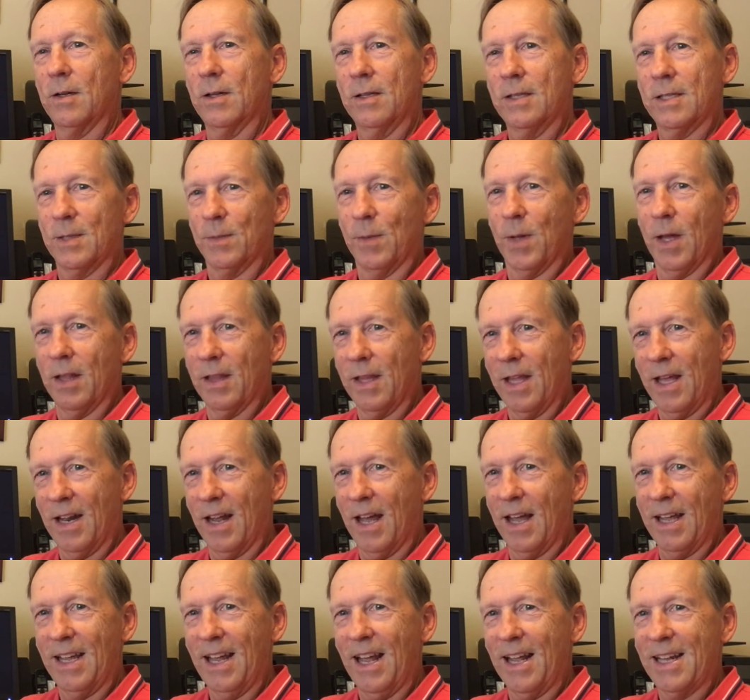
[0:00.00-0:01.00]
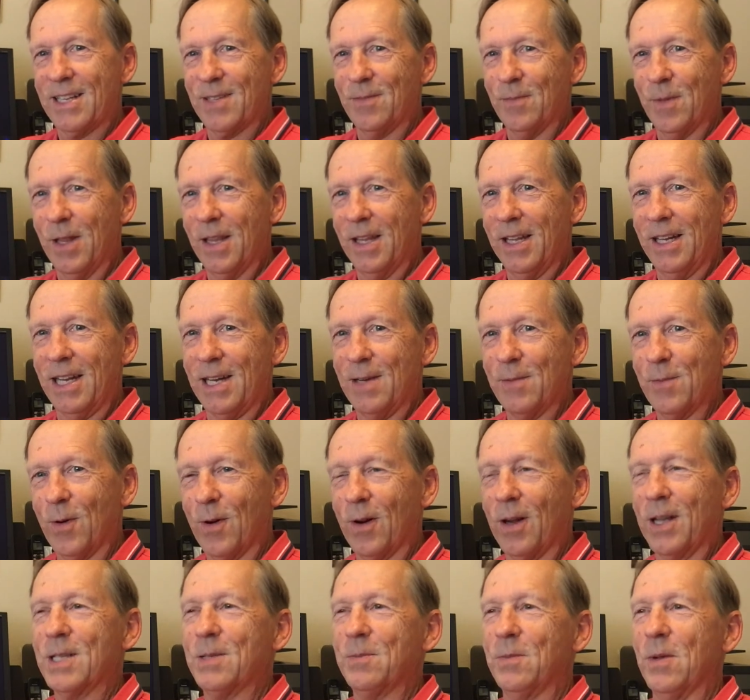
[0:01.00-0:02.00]
can smell that? I can't smell it anymore.
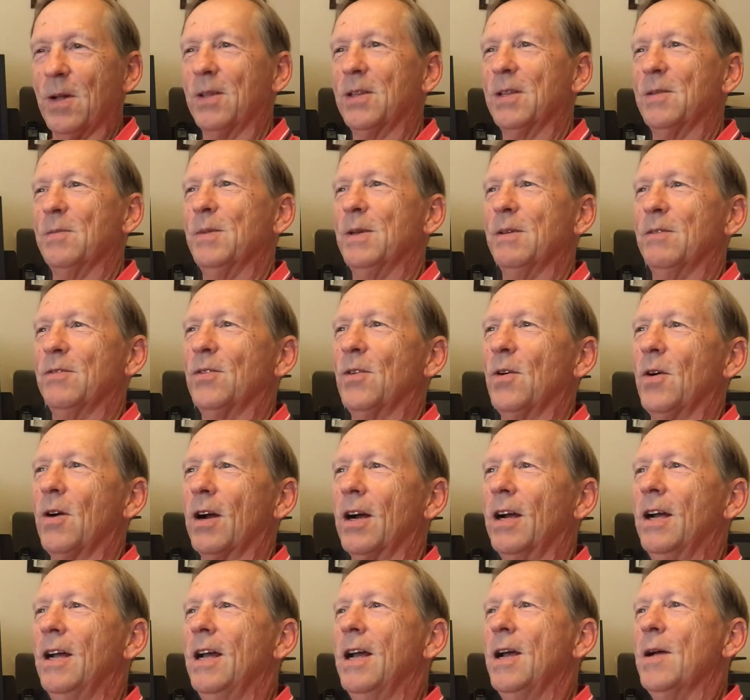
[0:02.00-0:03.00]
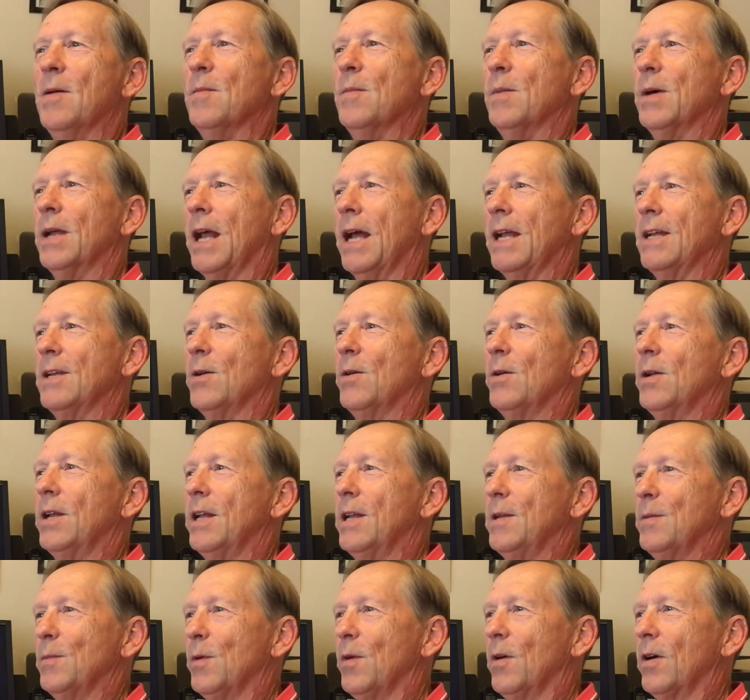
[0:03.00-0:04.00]
I smelled it before, but I don't
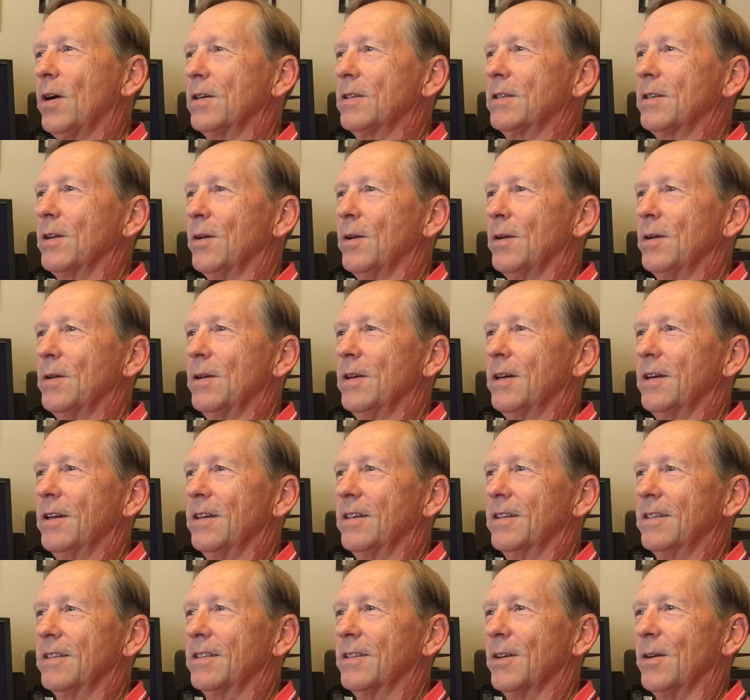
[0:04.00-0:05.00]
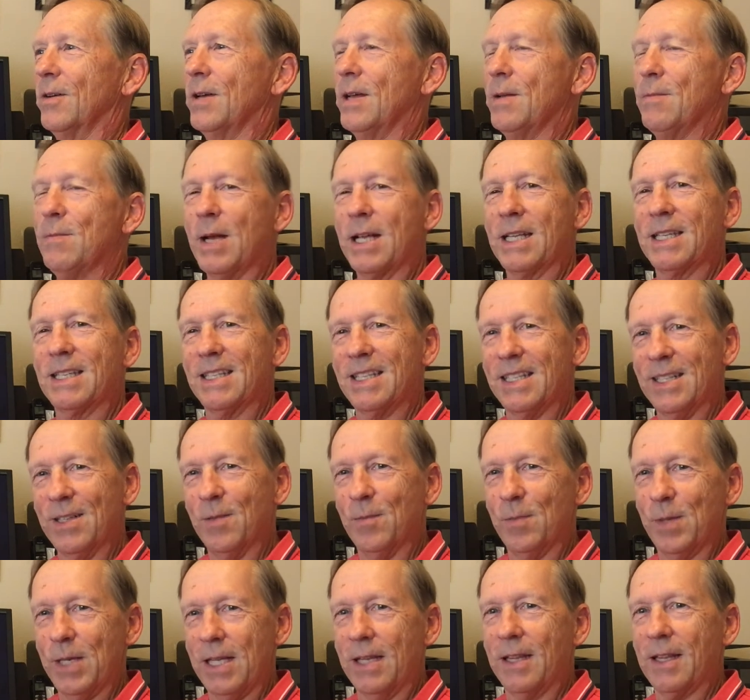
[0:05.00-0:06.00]
anymore. So it must still
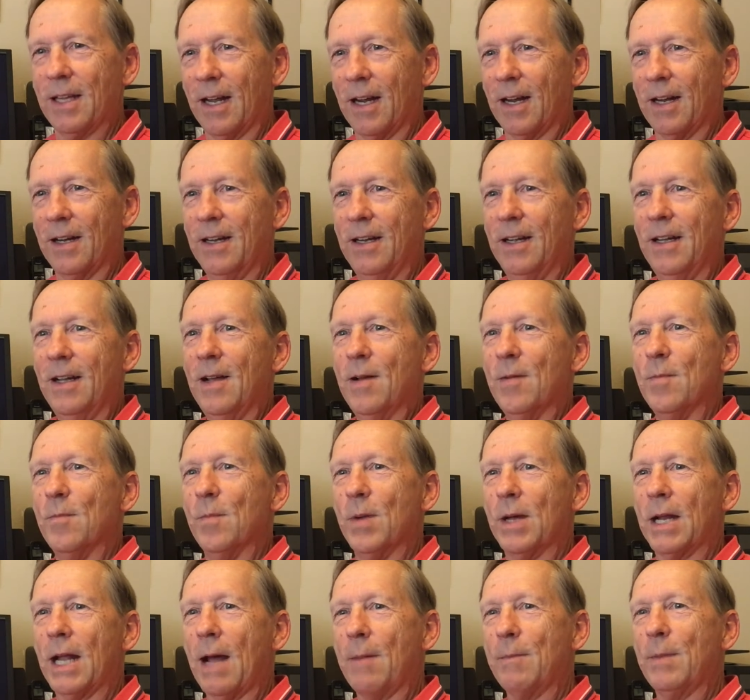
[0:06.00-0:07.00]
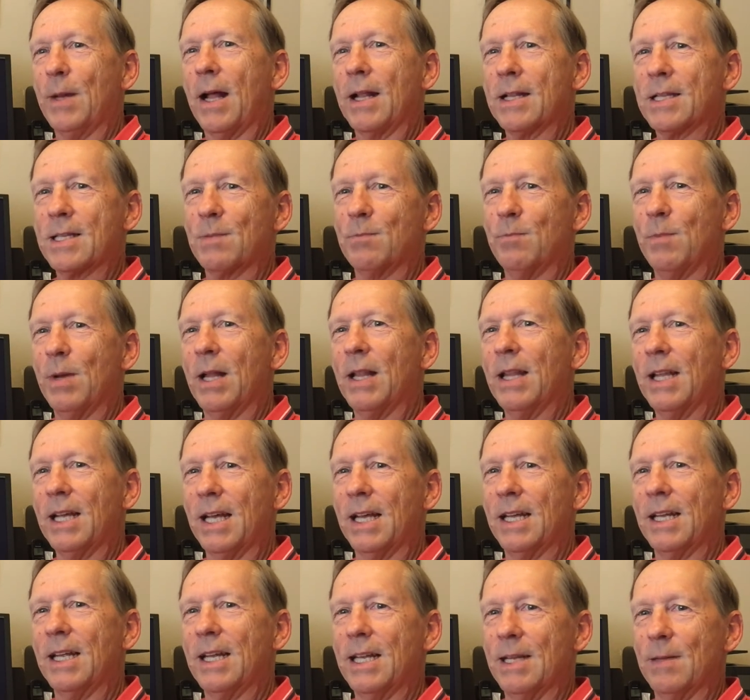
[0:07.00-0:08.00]
be there, but I'm not smelling
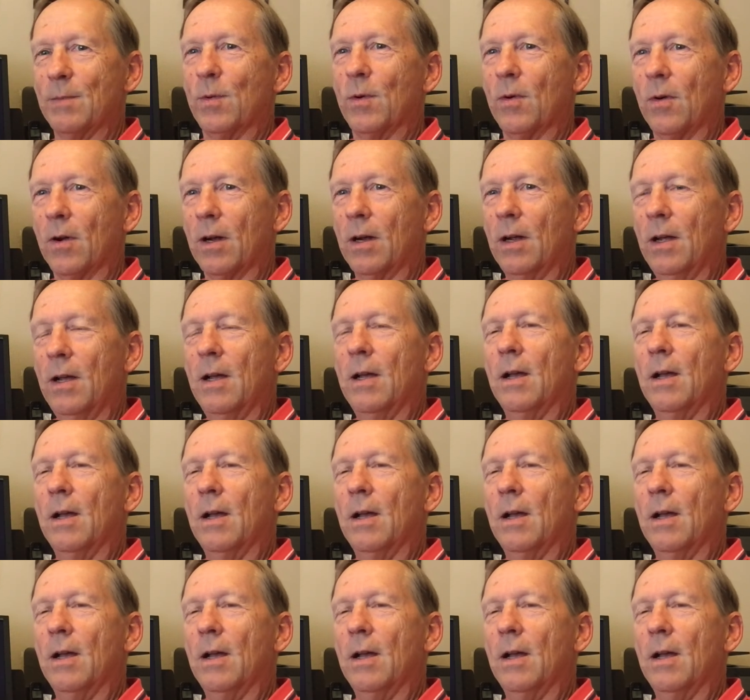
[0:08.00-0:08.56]
it anymore.